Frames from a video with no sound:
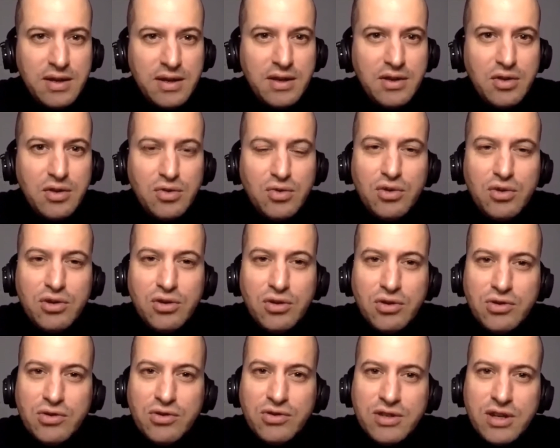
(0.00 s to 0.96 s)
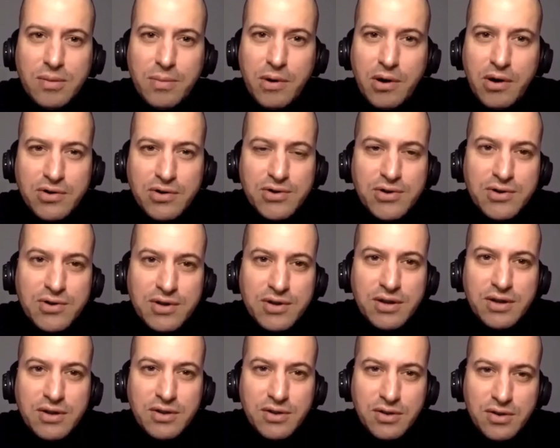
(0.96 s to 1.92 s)
then you do it also
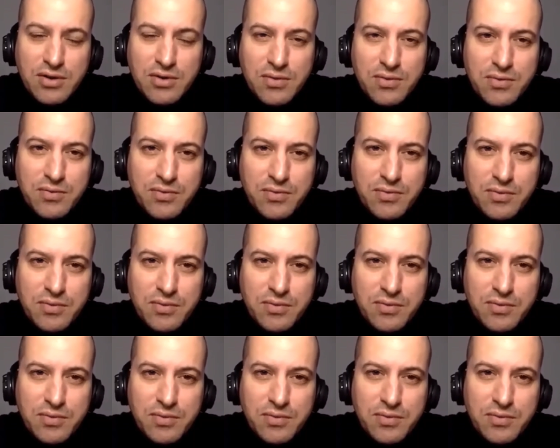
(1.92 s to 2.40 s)
subconsciously. You know?